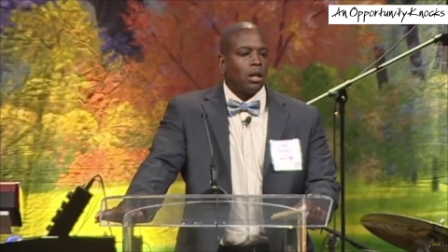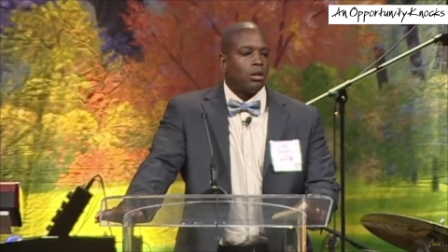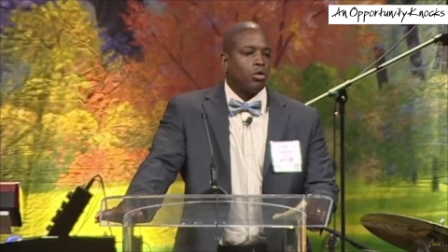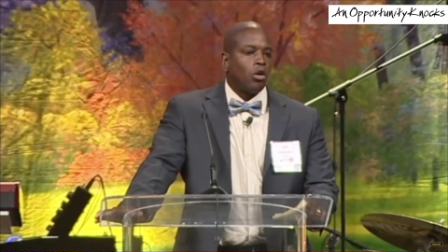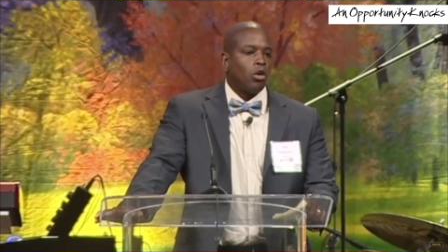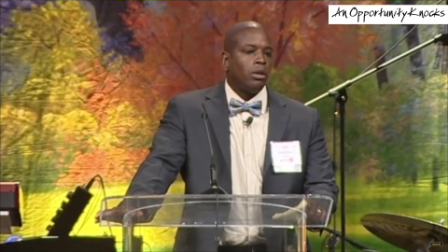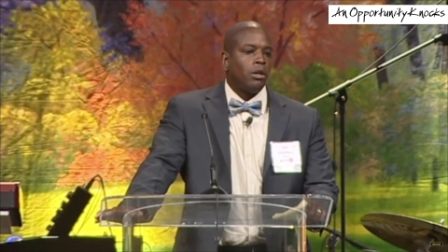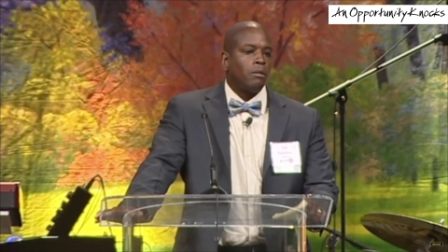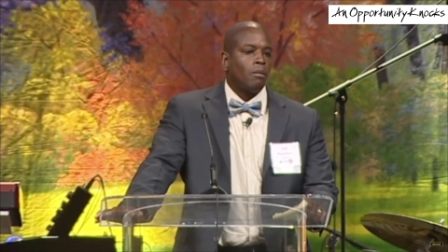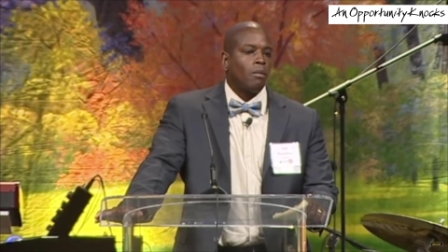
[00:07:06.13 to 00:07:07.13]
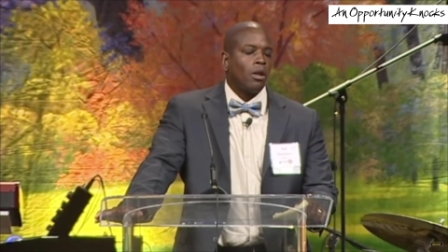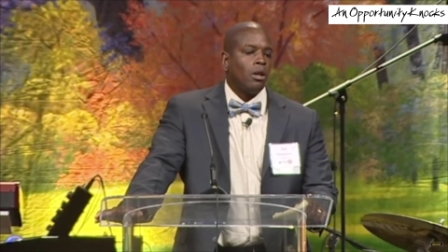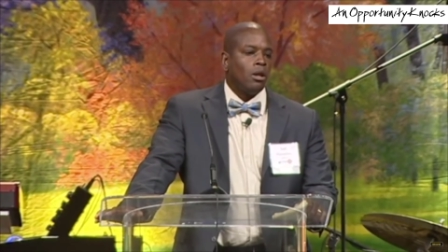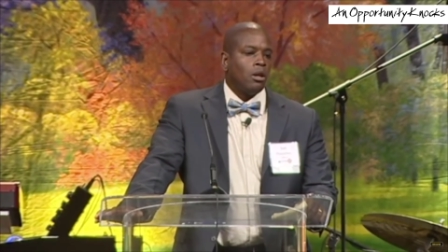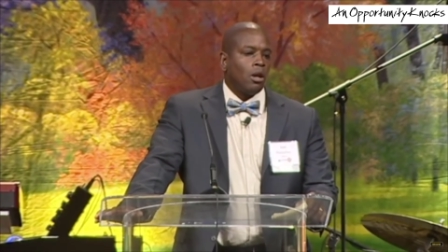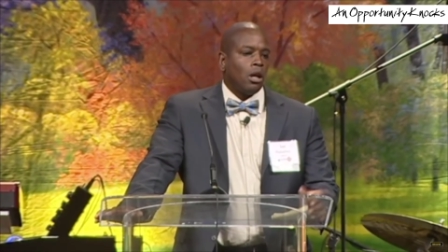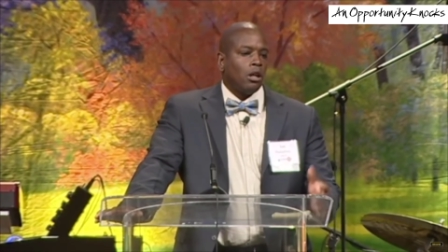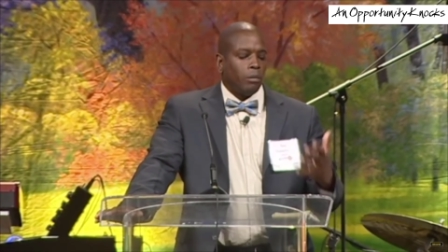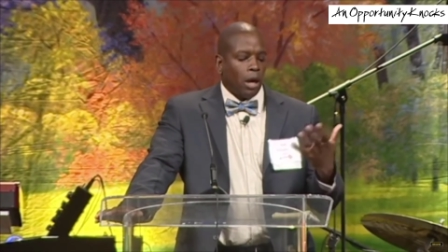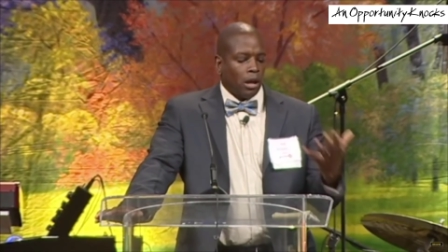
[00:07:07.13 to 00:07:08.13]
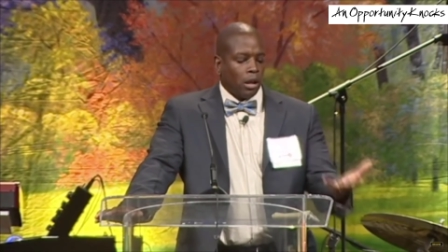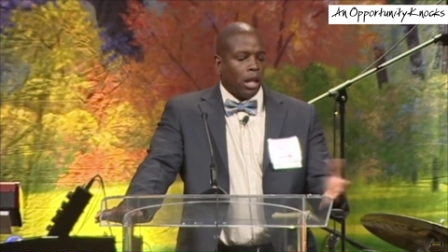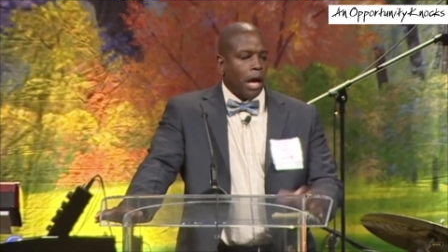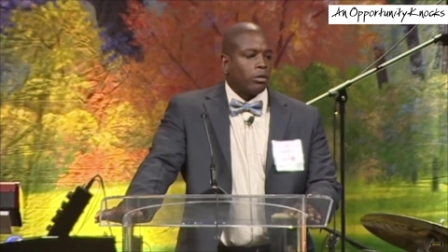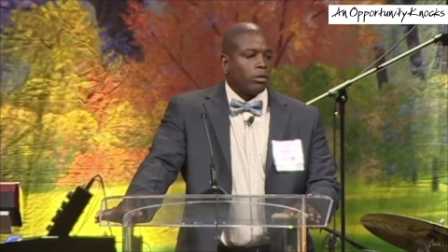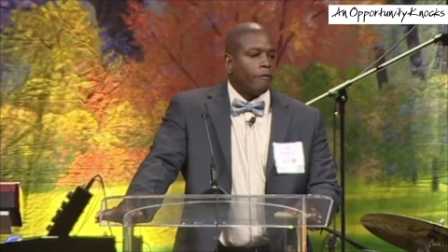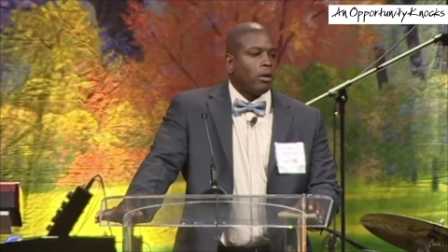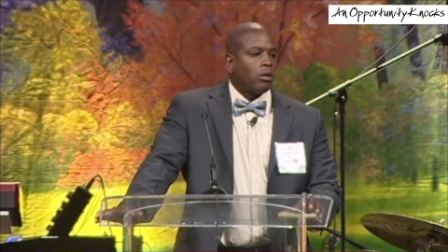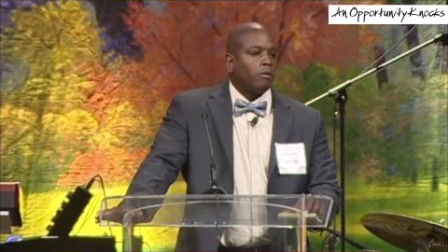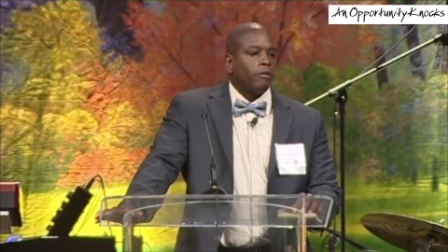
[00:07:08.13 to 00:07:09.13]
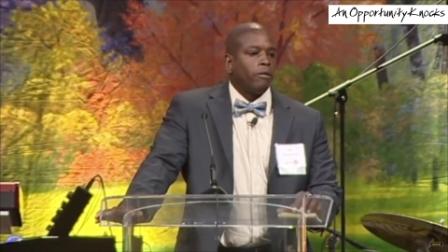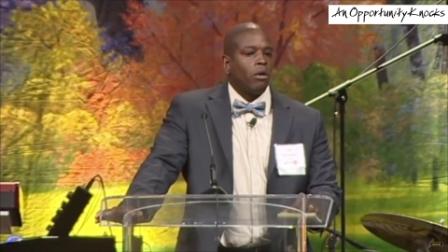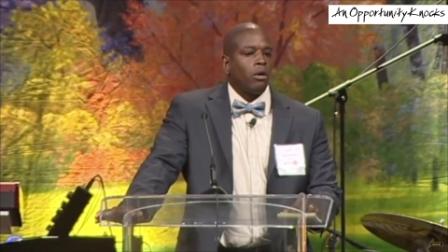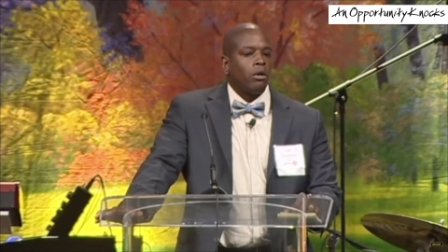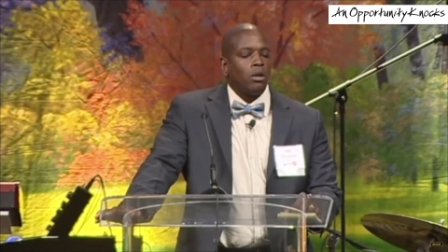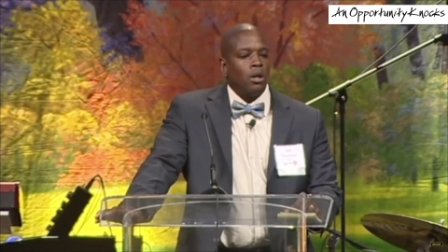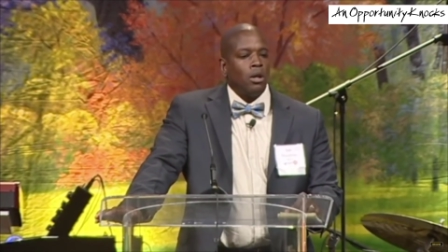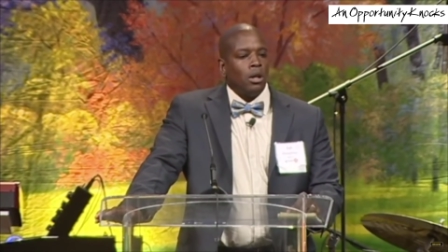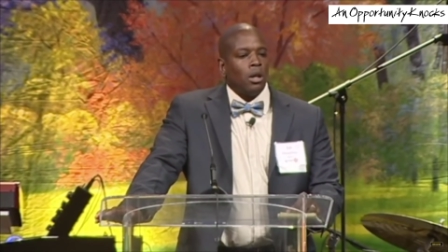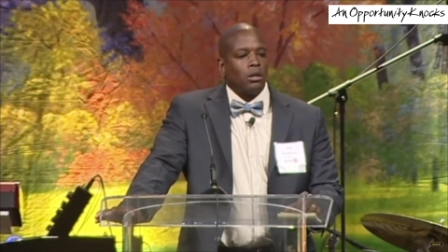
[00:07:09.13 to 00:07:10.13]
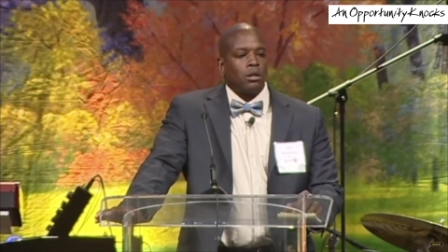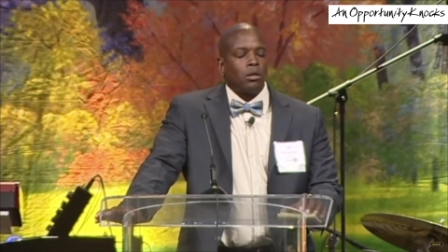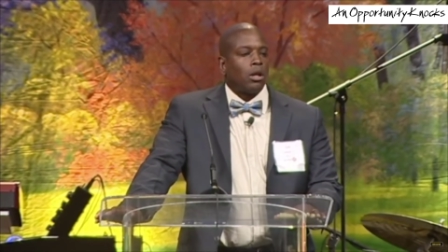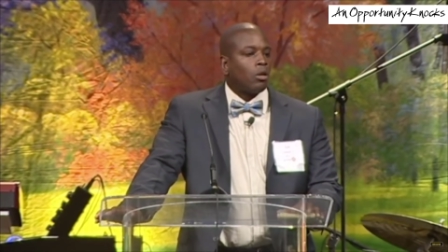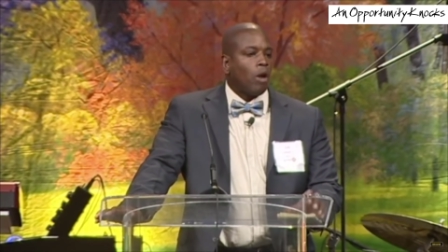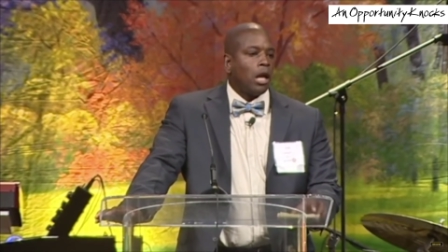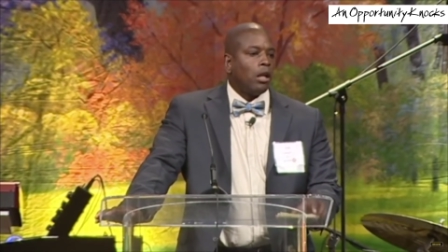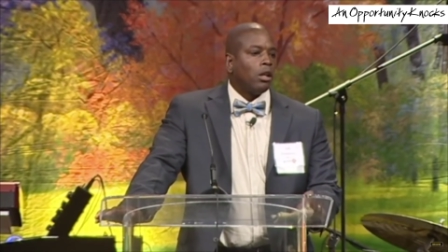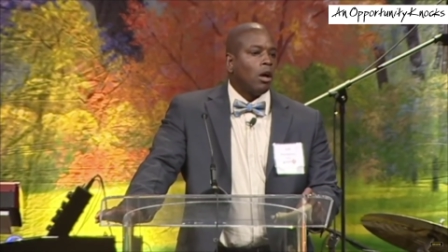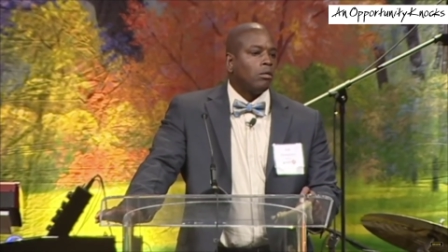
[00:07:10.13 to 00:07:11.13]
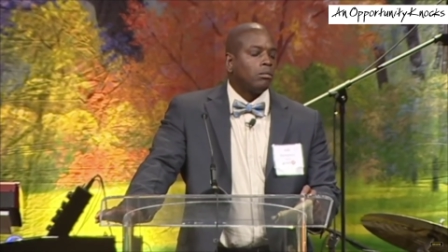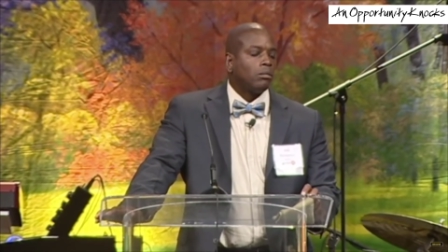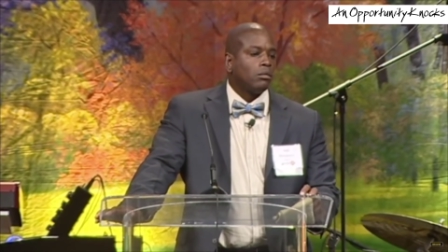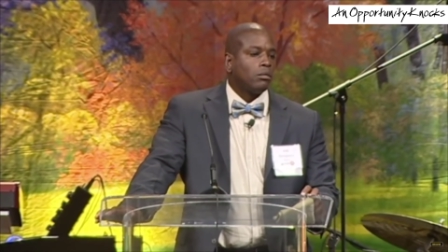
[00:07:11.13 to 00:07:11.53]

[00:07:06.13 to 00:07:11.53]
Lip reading: uncontrollably. I collapsed and I fell to the floor, and I just started crying alone.